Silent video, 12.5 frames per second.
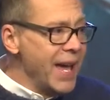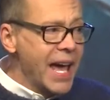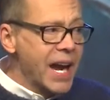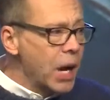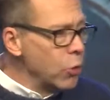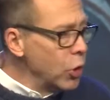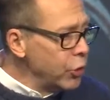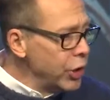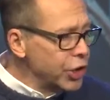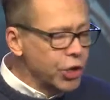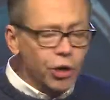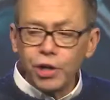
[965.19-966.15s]
And I want to
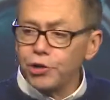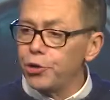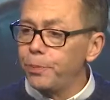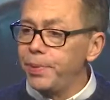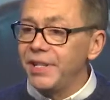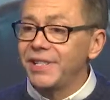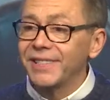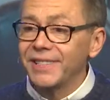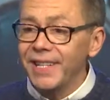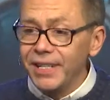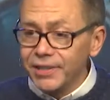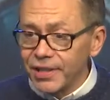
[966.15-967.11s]
encourage you, be
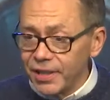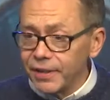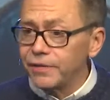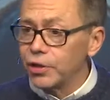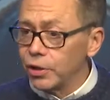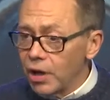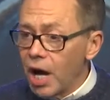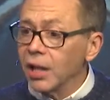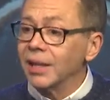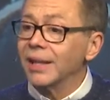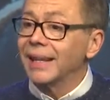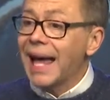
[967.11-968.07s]
sensitive to
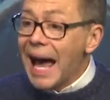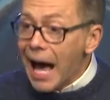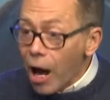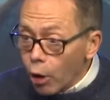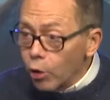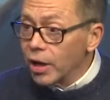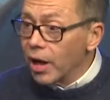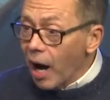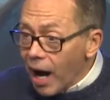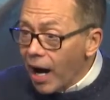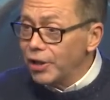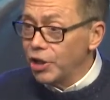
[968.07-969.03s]
allow
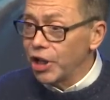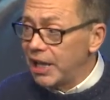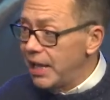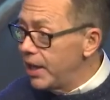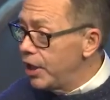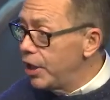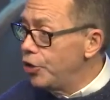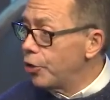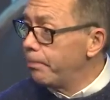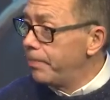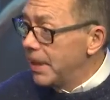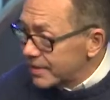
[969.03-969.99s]
God to get in
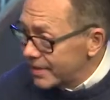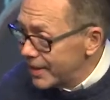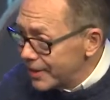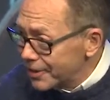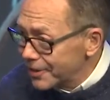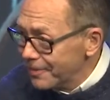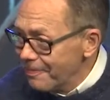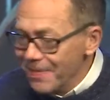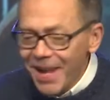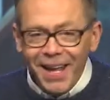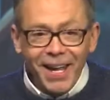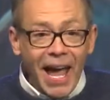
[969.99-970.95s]
your
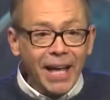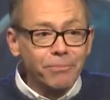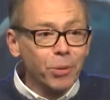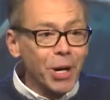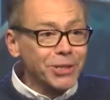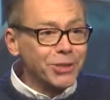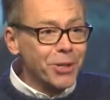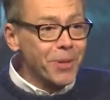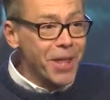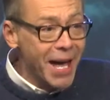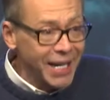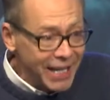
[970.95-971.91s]
business and bring some
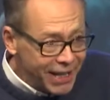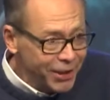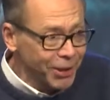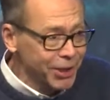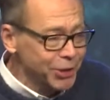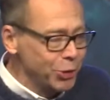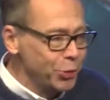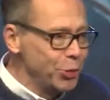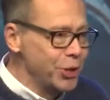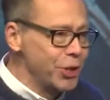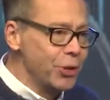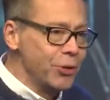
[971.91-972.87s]
of that healing to
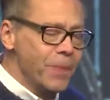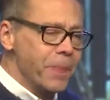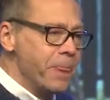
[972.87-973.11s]
you.